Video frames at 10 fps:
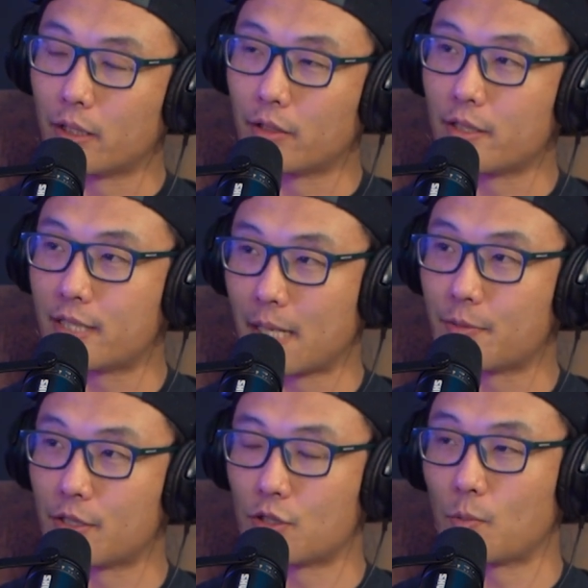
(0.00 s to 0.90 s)
they're in the same
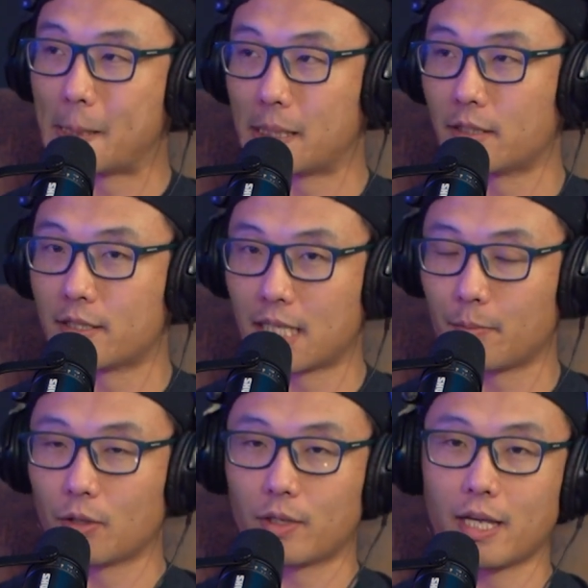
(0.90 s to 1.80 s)
when they're in the
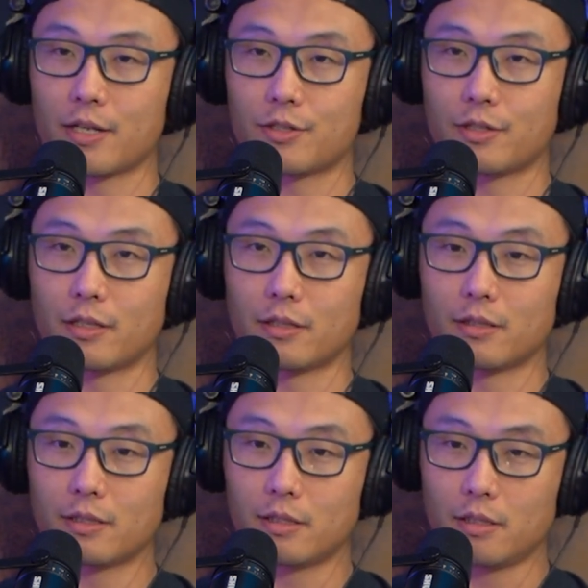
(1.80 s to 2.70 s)
same location, and
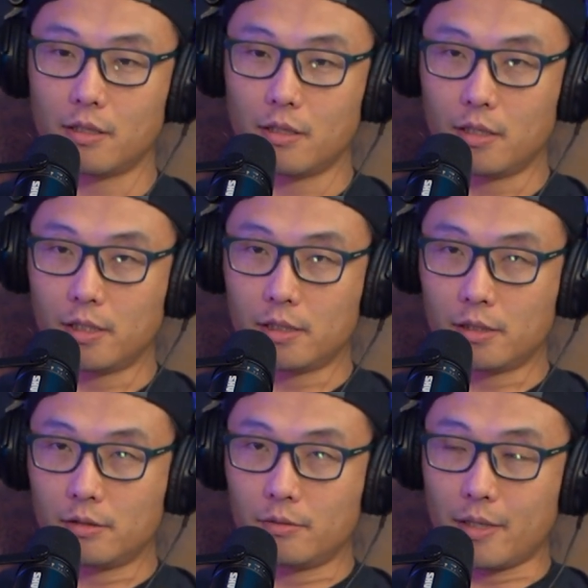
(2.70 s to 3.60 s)

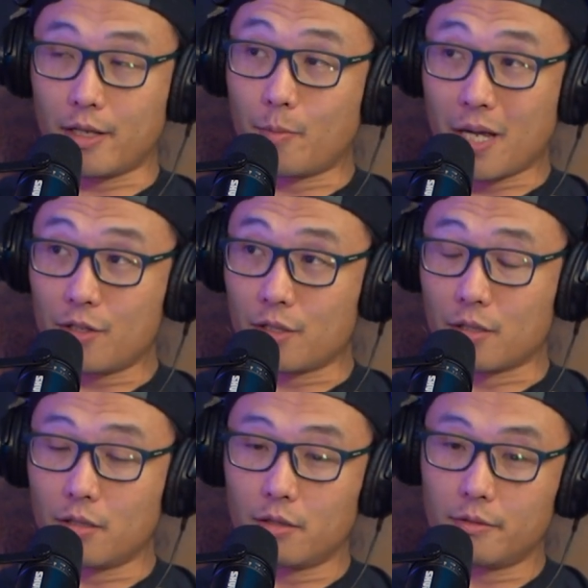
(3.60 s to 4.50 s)
you
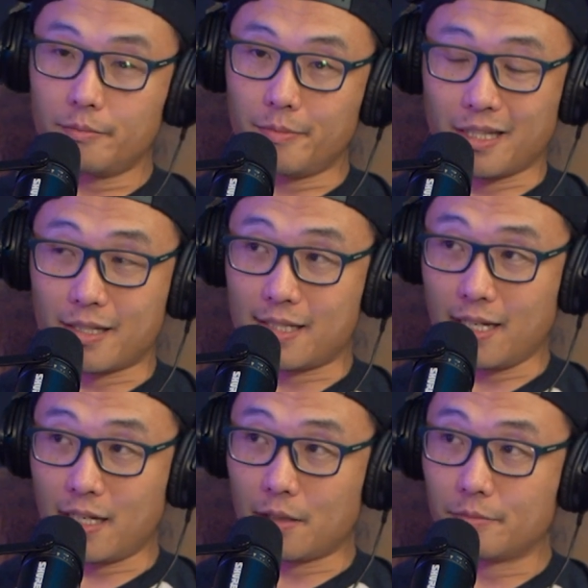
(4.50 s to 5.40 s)
mentioned in the
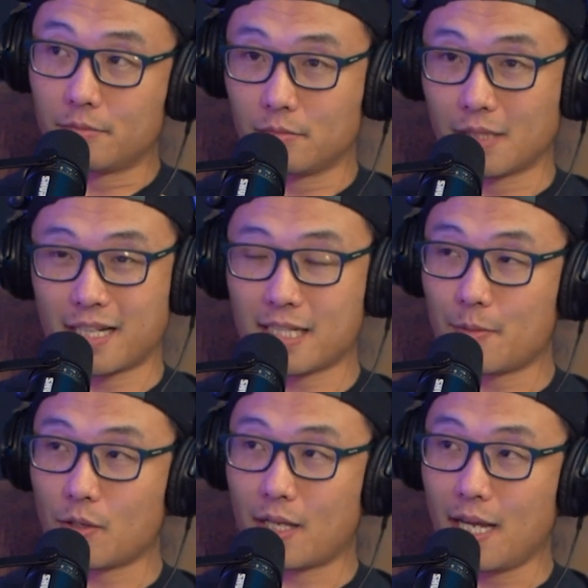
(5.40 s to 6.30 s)
city, a lot of
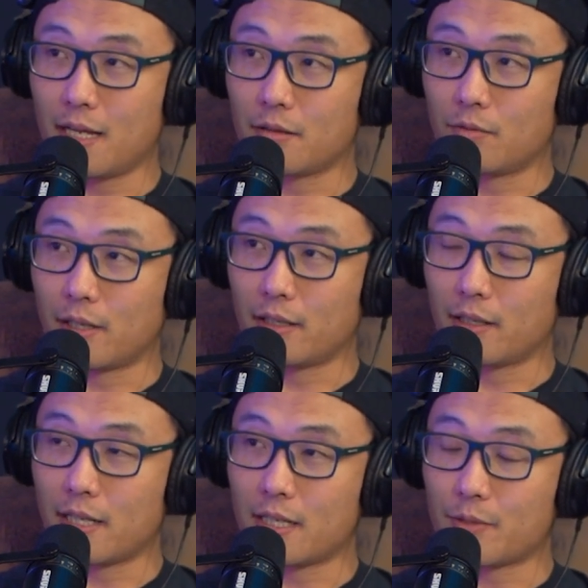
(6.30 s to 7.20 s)
times you can't, right? A
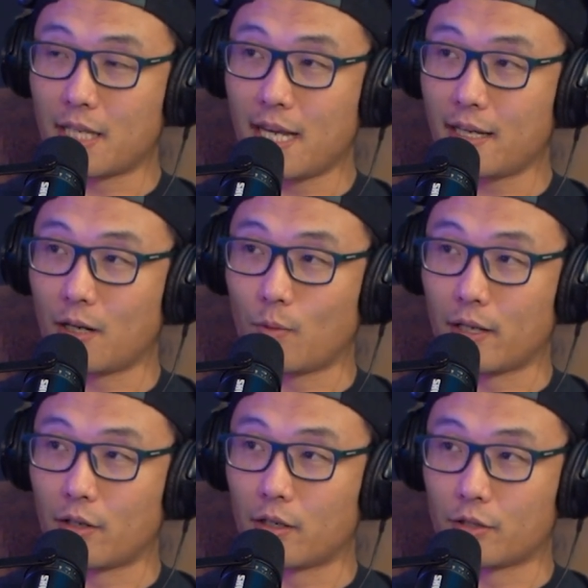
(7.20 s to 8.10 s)
lot of times you can't get
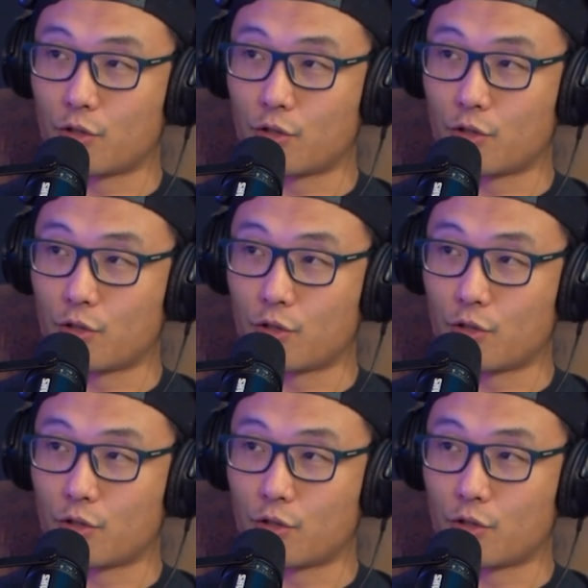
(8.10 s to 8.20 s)
away. You're on a